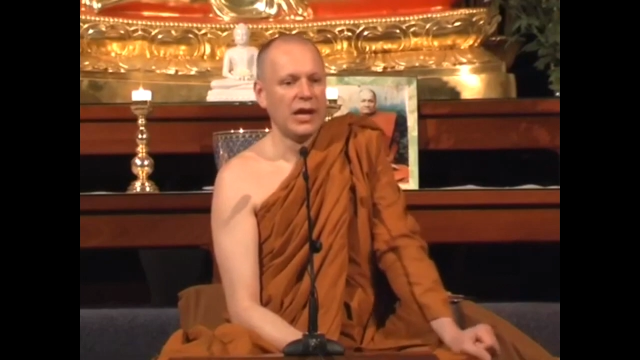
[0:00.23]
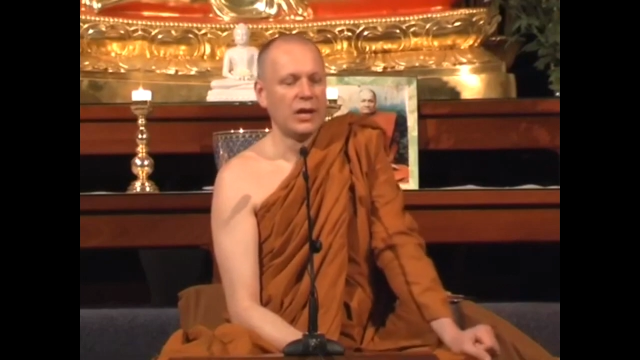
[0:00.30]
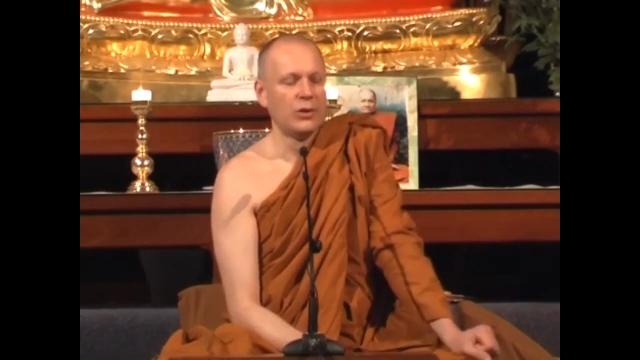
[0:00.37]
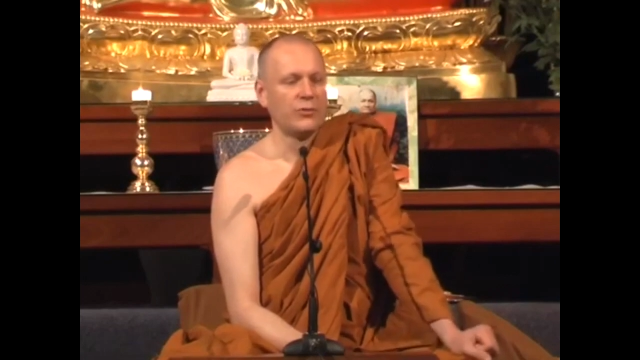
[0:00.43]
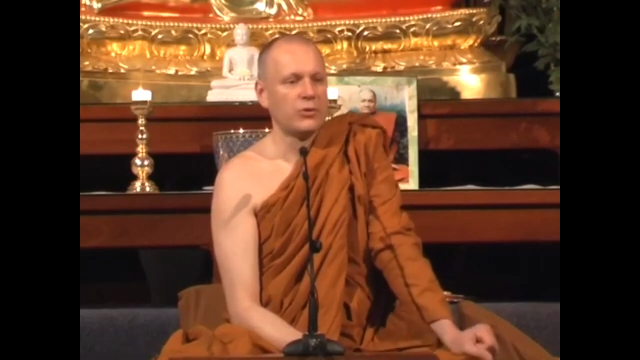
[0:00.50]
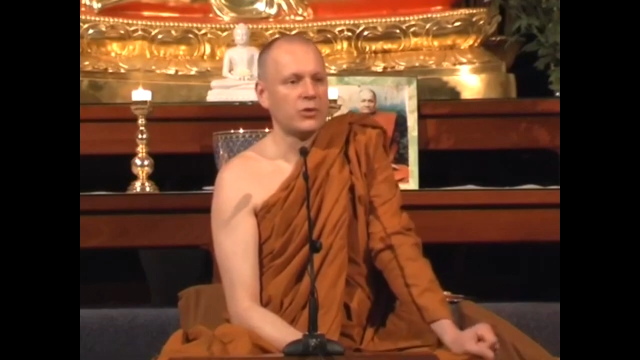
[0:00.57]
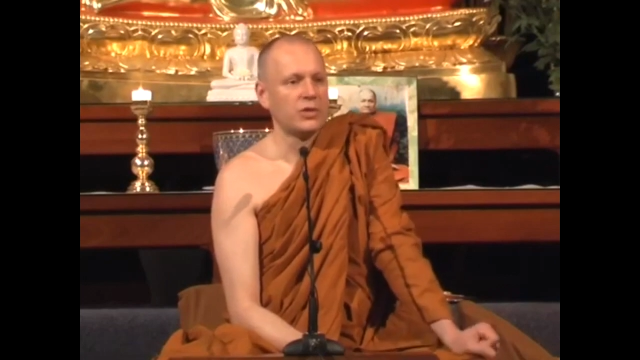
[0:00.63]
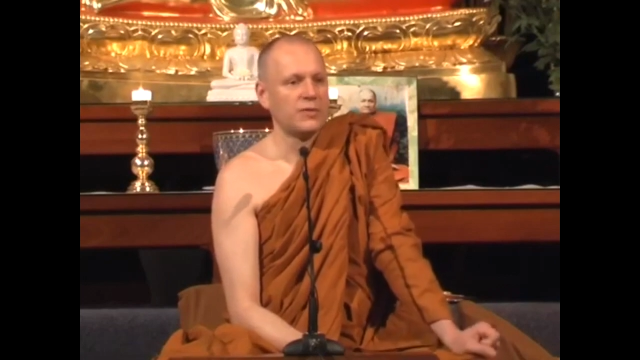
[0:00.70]
And
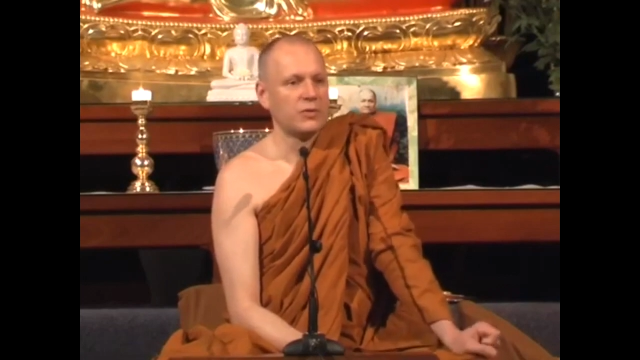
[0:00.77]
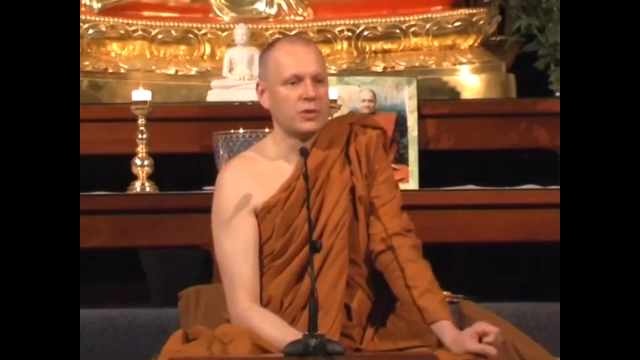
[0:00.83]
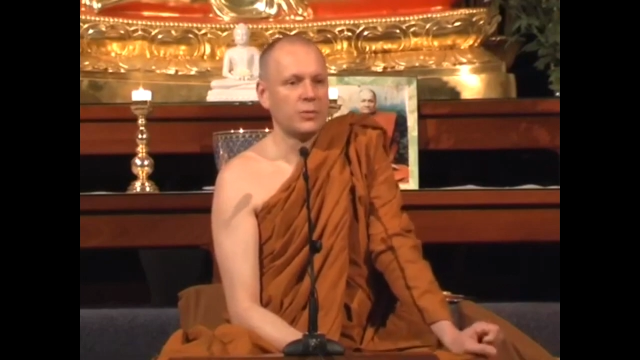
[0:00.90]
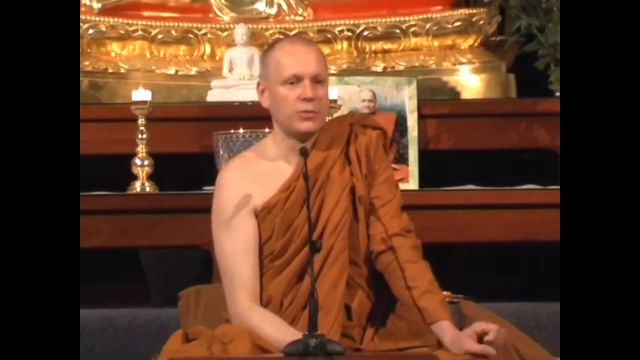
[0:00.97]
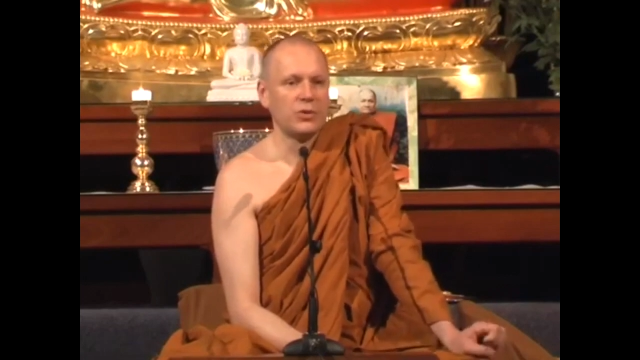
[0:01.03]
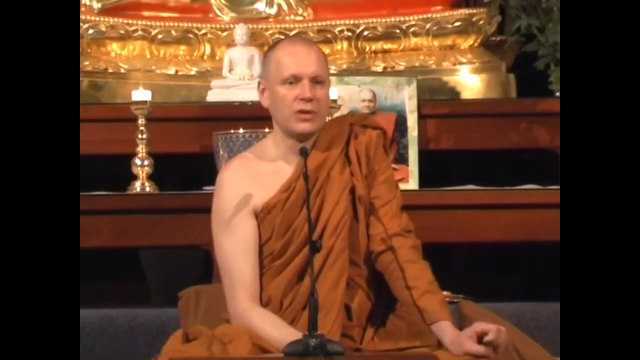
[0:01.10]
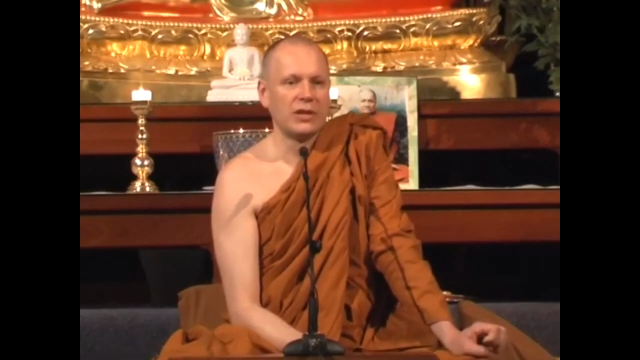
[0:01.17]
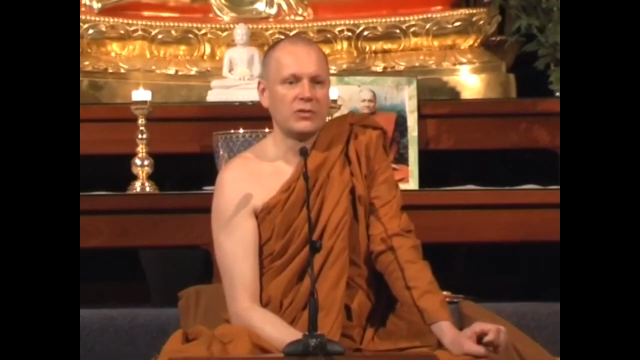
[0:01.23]
of course, for the
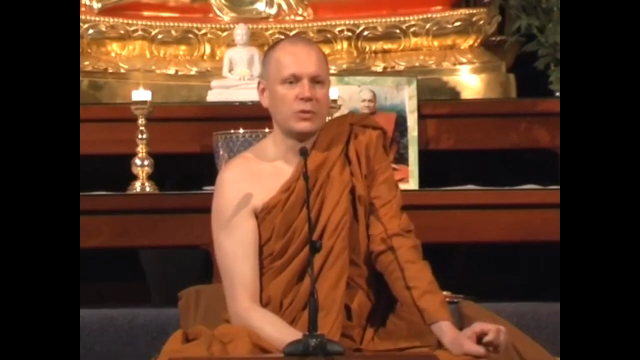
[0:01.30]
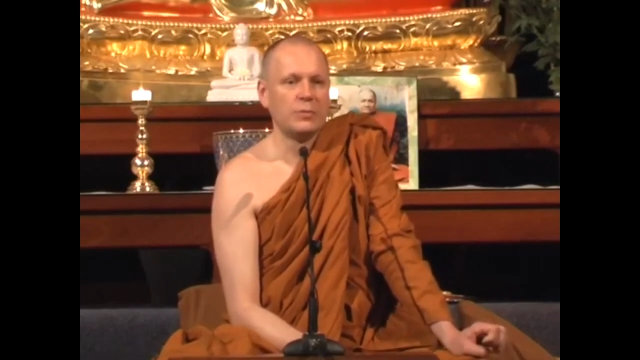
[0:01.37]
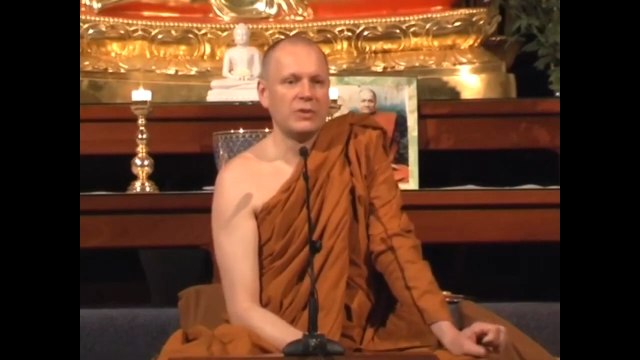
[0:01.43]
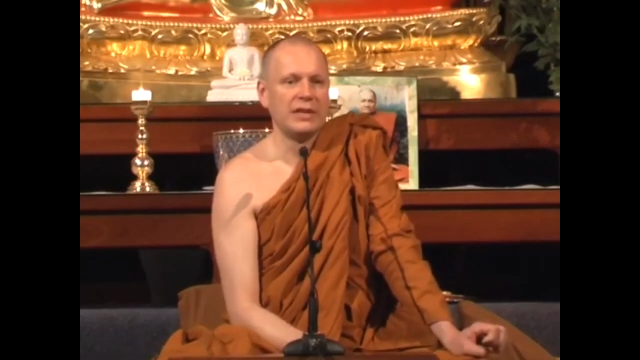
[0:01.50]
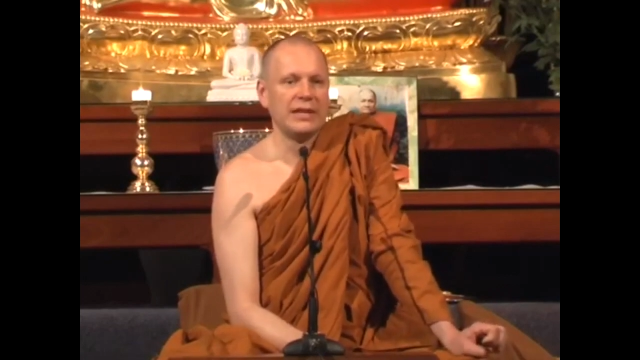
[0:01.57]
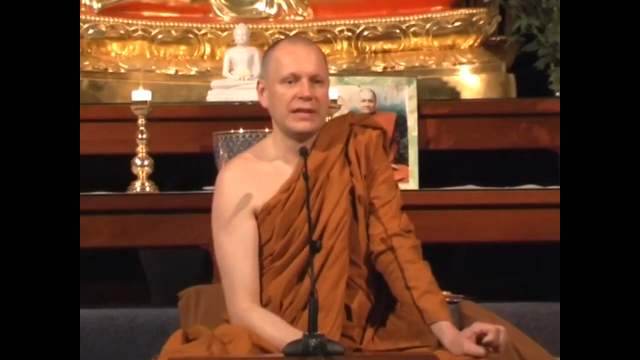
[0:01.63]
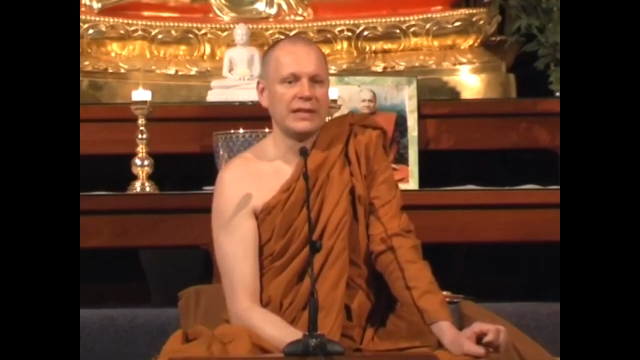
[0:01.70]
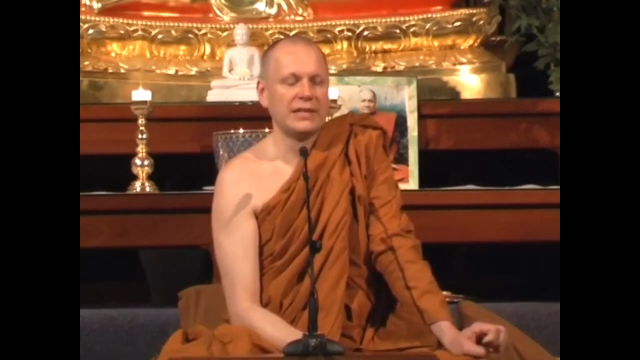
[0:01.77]
Buddha to be,